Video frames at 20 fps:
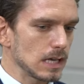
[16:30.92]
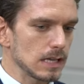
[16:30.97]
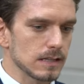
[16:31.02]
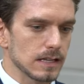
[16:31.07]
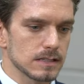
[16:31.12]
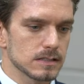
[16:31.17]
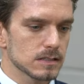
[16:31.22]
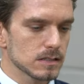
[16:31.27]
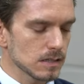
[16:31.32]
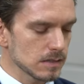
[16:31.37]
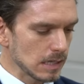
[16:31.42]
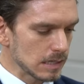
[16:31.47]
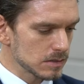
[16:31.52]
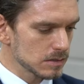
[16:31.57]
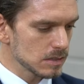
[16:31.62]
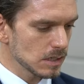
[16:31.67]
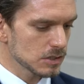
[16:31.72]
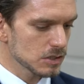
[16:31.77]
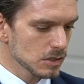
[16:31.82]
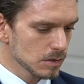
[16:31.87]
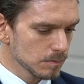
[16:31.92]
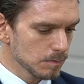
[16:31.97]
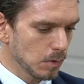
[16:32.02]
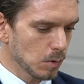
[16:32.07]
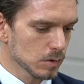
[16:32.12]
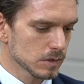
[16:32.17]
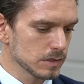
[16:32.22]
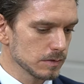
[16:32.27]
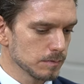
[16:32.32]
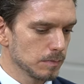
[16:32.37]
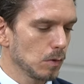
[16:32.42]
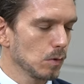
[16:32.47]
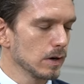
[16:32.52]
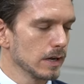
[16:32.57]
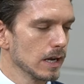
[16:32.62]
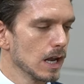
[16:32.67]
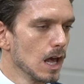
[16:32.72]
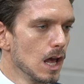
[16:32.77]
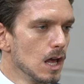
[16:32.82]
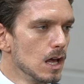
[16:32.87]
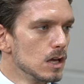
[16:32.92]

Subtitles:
said, that's such an important point.